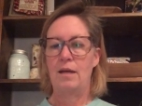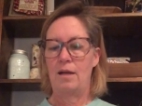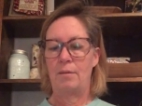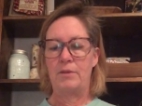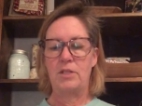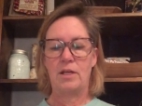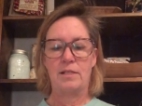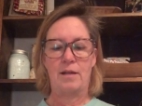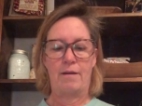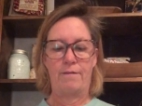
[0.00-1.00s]
I'm
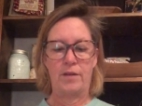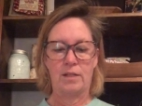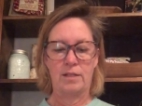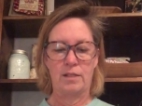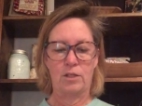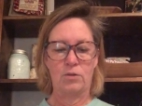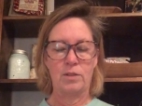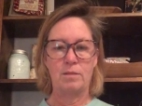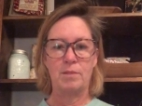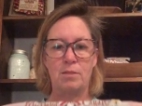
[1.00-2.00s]
just not feeling the
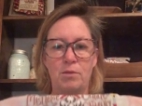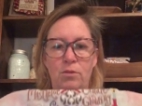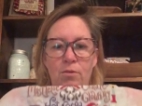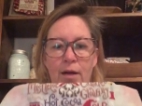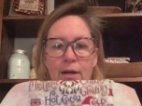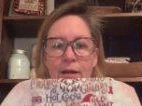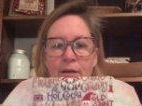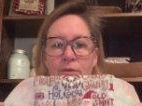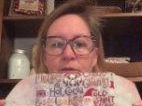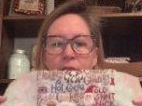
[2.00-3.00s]
Christmas mood right
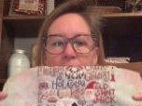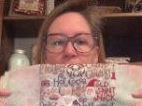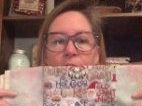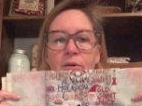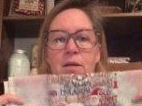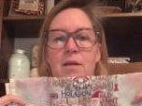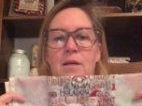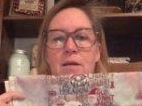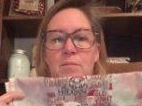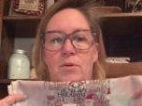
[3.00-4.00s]
now, so
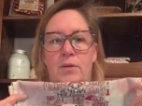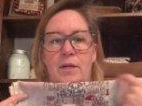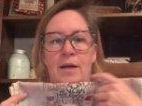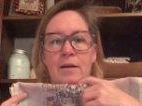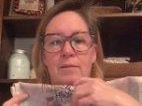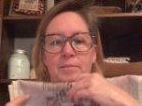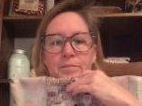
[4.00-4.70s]
pulled it out.